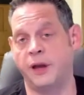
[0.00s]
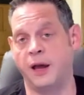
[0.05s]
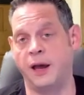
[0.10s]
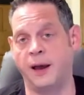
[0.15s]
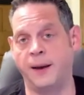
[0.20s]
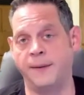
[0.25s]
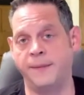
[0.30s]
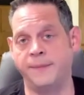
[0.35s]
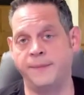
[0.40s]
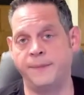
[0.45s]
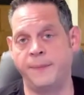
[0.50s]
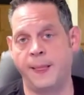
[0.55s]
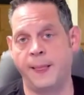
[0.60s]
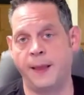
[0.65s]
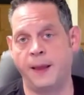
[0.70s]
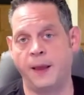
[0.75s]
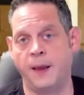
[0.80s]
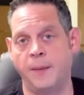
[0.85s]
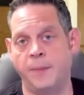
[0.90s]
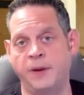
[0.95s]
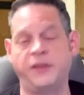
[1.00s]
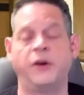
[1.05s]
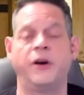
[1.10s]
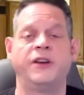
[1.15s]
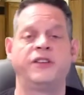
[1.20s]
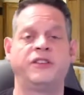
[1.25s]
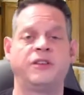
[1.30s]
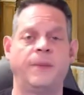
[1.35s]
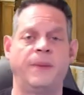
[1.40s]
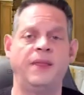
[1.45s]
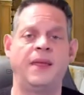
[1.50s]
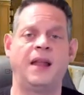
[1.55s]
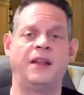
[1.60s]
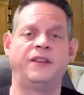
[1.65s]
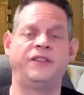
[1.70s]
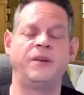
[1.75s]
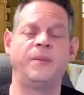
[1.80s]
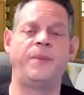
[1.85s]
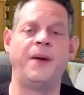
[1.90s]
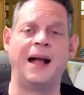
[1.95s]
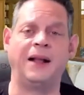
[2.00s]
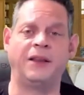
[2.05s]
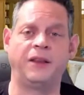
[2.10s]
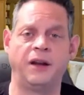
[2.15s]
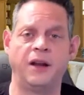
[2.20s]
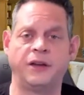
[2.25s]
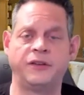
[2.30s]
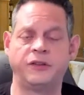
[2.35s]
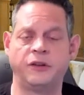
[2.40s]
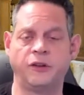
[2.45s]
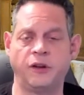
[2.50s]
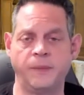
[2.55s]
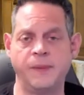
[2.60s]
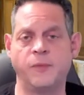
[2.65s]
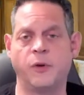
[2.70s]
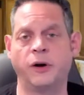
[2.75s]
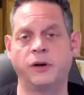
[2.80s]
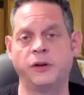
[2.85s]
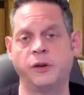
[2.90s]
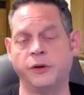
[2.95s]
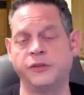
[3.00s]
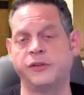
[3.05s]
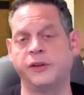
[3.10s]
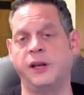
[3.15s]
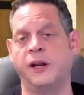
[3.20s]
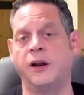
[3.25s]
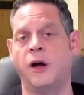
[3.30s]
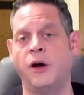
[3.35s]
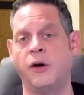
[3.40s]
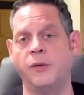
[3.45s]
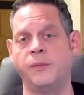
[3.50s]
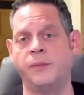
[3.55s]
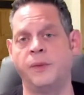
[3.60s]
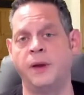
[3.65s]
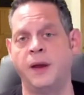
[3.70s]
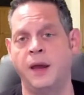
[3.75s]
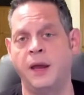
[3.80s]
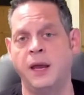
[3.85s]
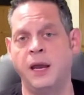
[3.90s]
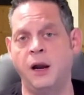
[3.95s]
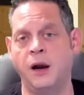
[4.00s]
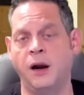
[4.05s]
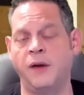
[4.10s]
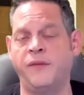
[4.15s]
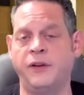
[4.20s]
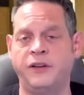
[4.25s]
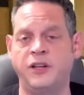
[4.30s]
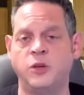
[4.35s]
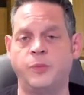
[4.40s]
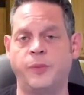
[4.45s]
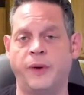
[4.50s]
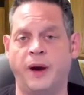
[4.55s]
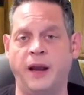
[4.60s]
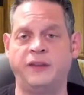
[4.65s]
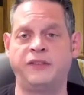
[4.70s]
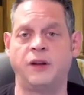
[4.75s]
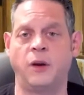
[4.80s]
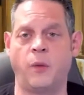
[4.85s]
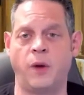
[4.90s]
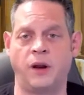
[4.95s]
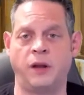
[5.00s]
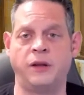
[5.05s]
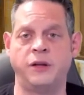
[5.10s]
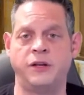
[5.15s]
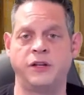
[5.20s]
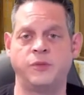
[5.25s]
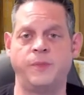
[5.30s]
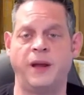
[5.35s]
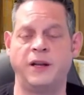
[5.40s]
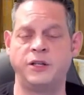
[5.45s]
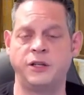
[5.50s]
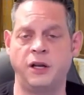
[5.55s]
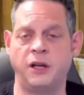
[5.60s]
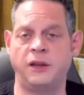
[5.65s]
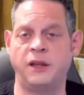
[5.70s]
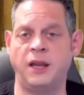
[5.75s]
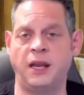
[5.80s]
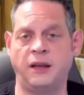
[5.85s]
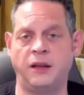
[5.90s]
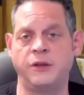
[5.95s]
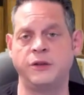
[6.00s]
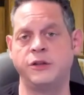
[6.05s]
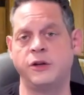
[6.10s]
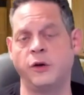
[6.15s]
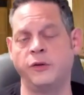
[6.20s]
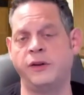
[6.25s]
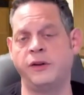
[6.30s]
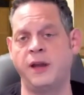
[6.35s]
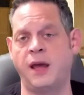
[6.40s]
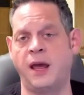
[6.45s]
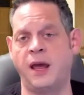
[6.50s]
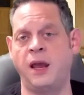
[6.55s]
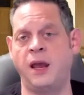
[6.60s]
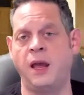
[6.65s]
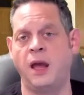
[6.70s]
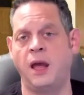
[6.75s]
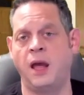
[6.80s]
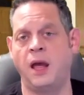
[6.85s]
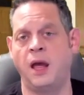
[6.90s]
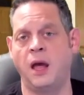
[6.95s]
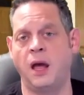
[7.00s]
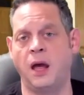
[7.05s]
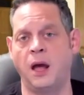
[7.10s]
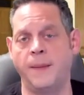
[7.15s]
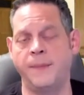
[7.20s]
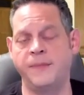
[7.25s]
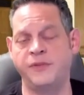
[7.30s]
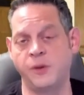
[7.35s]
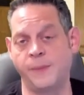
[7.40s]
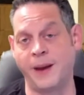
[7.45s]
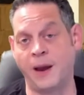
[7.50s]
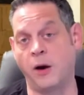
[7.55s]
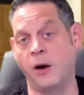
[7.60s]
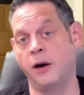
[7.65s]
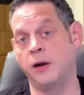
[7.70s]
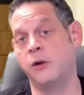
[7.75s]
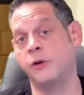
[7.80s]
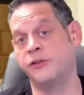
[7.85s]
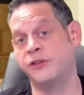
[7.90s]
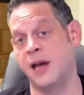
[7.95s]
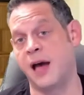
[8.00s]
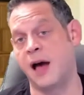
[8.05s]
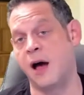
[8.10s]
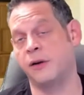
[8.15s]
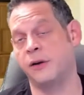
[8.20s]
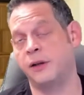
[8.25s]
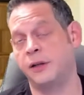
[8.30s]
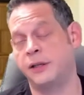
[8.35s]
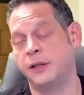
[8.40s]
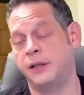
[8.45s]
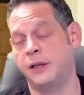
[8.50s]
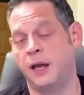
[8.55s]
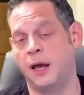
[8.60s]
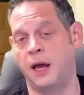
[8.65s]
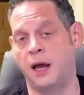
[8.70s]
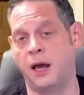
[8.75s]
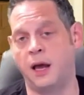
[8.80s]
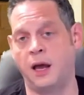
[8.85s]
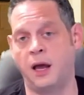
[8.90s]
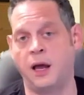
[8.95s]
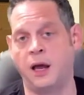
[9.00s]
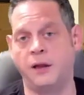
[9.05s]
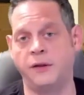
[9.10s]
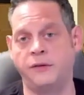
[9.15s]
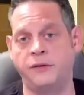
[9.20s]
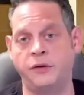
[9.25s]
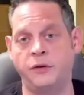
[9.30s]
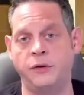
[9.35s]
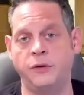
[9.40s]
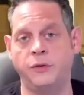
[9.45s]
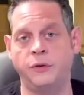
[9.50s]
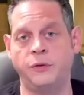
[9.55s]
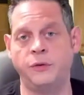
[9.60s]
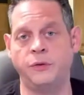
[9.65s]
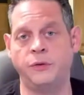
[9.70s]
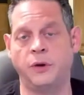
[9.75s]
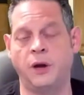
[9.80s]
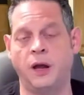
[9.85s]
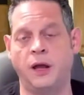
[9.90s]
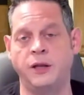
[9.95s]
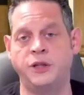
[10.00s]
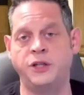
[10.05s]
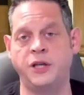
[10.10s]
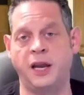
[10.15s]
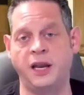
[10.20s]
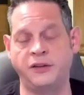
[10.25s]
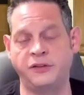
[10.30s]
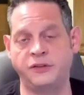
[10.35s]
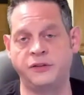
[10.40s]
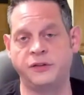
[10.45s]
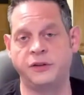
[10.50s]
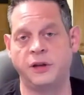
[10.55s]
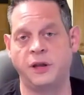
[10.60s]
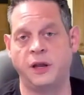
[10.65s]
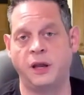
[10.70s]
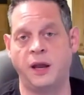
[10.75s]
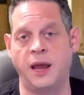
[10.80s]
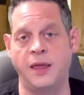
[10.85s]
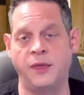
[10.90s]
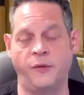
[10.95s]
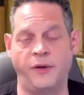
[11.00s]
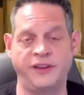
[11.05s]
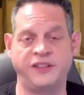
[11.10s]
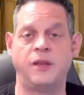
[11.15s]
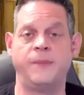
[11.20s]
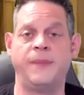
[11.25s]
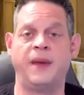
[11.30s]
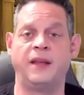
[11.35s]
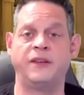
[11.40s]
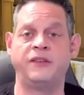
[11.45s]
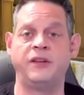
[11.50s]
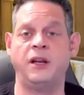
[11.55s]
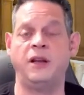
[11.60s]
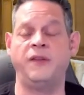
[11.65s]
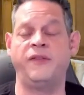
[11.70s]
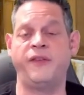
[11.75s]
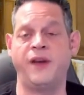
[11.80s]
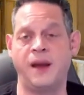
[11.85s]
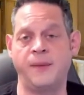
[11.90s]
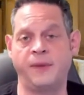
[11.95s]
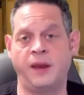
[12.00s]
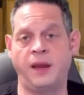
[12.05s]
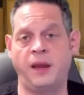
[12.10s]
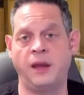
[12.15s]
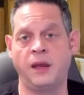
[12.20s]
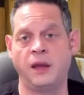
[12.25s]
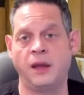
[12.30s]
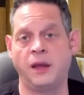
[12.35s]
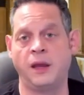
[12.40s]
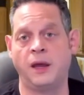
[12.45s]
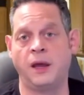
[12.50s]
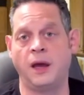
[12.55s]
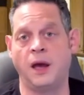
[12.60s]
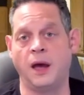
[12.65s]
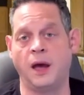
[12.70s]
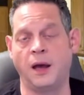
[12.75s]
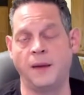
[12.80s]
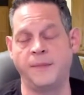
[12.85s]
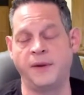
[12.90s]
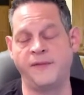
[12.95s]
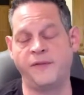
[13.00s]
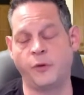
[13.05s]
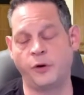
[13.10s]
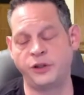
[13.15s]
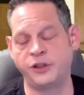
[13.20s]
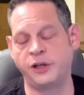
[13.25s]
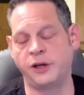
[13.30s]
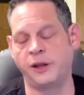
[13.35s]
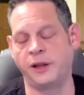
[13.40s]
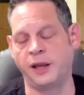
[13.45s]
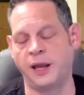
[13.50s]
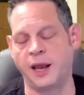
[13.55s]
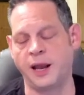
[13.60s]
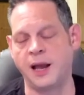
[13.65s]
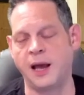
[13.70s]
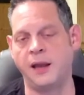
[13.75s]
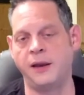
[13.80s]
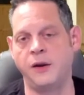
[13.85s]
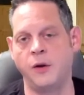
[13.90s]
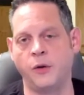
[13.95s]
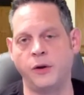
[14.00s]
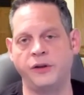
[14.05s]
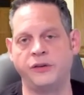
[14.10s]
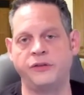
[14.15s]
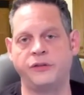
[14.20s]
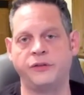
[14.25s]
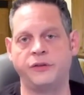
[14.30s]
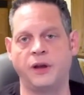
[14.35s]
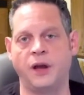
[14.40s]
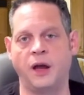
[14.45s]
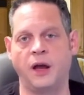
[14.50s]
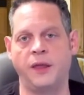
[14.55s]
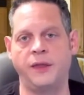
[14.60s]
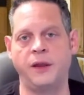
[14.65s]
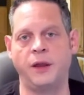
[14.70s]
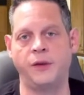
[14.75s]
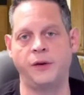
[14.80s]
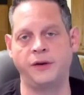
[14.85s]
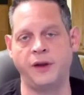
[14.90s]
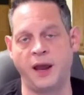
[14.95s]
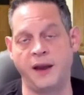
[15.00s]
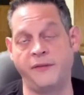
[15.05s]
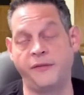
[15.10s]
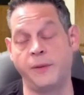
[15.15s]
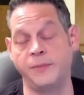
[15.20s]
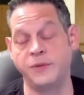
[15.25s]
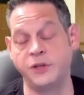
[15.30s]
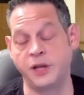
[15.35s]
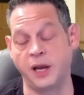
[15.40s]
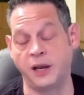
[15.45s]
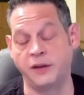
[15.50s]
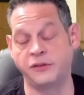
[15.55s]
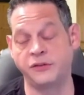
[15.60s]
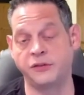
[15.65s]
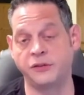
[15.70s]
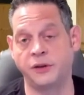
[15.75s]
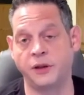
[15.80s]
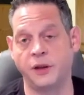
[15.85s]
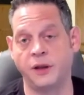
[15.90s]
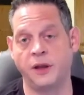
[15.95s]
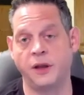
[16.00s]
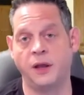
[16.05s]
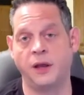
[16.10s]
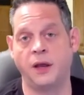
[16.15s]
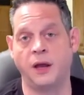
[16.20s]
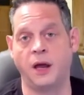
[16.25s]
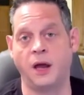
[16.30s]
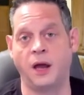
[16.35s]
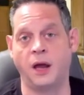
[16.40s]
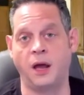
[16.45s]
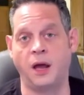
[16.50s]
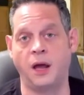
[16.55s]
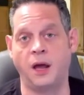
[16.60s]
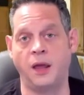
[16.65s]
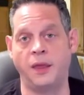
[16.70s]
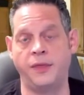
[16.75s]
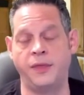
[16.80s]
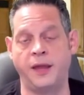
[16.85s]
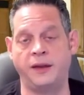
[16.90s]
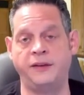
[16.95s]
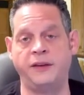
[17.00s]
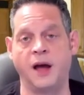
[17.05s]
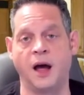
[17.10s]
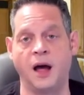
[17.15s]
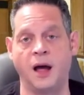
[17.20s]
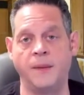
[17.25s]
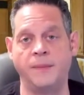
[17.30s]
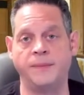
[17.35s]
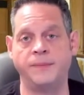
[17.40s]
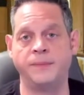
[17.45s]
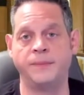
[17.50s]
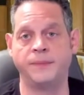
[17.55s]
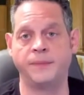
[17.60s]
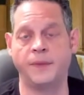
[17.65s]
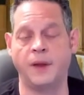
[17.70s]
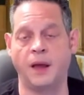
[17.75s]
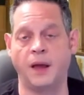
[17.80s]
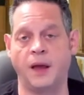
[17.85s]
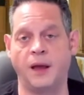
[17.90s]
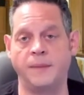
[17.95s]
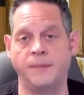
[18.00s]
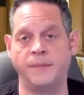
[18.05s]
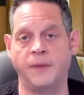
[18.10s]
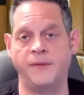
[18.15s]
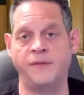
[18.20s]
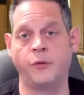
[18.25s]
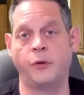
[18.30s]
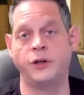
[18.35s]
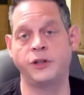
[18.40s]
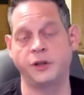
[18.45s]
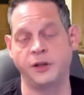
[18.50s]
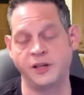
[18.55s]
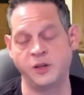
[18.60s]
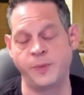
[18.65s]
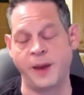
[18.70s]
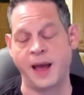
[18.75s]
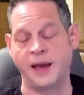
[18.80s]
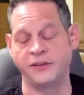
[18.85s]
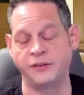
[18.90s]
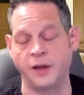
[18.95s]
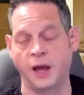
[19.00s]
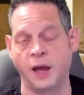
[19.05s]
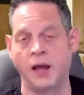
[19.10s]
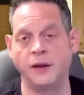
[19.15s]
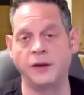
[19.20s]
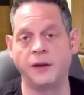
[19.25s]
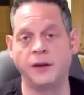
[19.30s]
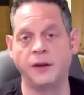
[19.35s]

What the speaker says: But there is something that has impacted us a little bit more closely at home here at Vintage Breaks that I wanted to just mention at the end of the show today. So heart goes out to Jace and the rest of the Mancini family. Unfortunately, I got notice the other day from Jace that Dom, unfortunately, has passed on.